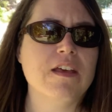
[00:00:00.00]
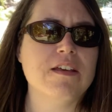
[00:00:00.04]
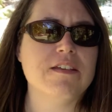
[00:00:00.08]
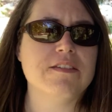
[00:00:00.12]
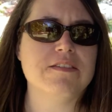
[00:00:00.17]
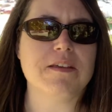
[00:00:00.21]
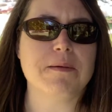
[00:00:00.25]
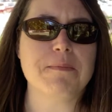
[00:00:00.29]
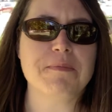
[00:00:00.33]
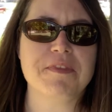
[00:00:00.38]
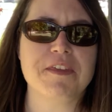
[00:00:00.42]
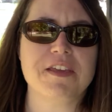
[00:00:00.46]

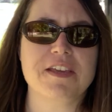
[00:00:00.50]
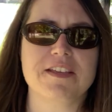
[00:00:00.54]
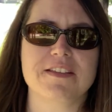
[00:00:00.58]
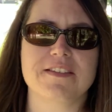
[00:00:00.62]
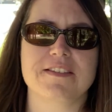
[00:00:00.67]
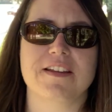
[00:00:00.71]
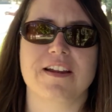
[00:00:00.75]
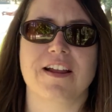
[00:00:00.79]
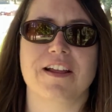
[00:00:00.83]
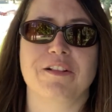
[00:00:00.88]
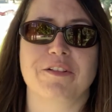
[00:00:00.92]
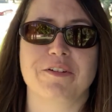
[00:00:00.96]
Some things
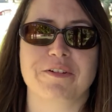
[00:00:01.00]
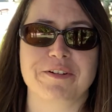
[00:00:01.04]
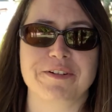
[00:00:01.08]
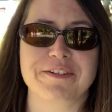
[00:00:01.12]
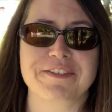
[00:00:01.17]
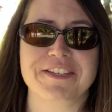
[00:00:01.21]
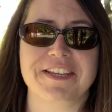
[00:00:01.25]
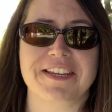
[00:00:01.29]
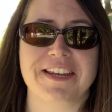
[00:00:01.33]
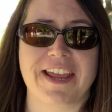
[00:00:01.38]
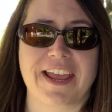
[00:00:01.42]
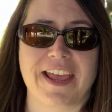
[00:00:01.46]
that I
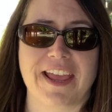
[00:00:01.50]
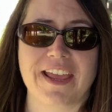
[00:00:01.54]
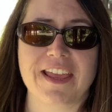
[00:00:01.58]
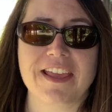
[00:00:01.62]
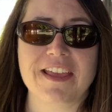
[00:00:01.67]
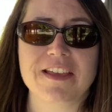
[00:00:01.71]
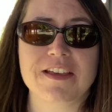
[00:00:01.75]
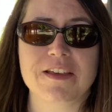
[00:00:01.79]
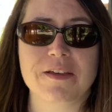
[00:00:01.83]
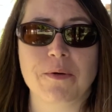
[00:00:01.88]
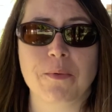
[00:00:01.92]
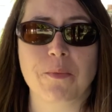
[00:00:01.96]
learned today
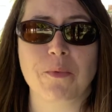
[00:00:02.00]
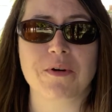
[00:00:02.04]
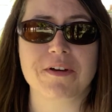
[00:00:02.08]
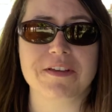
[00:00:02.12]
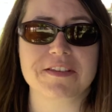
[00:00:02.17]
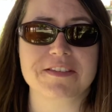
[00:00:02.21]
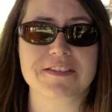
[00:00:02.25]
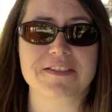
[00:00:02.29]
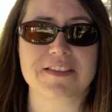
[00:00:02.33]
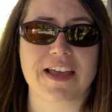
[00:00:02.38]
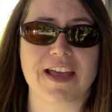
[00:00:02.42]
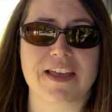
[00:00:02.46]

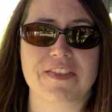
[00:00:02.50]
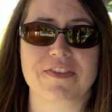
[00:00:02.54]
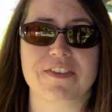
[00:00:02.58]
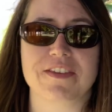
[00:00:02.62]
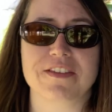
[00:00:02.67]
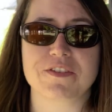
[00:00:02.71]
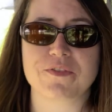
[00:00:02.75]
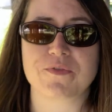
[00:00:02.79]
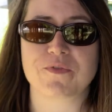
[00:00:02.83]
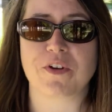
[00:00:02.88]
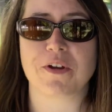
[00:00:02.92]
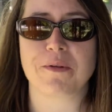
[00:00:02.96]
was that
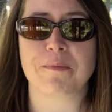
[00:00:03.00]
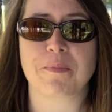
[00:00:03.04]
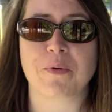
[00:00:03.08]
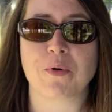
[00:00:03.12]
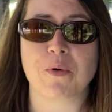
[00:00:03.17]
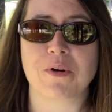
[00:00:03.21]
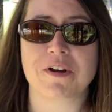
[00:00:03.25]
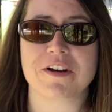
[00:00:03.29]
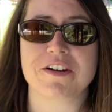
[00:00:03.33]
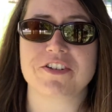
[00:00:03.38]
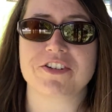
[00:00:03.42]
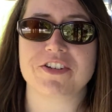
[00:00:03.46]
this front
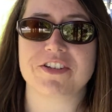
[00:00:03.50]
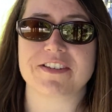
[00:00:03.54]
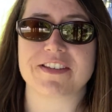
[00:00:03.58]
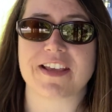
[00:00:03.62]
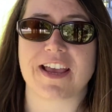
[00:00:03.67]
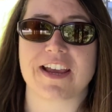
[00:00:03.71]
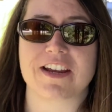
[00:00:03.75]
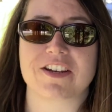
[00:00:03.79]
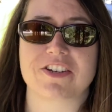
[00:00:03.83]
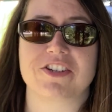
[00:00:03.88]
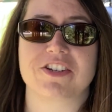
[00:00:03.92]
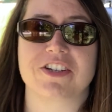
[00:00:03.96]
porch is
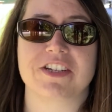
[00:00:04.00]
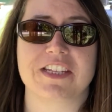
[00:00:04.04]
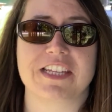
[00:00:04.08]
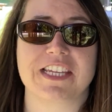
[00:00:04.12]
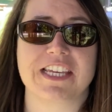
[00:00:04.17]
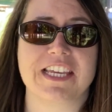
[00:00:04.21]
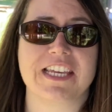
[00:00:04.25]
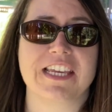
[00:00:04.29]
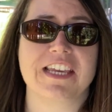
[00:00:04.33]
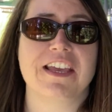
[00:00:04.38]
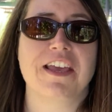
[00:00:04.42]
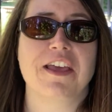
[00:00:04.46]

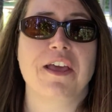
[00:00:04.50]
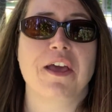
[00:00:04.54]
actually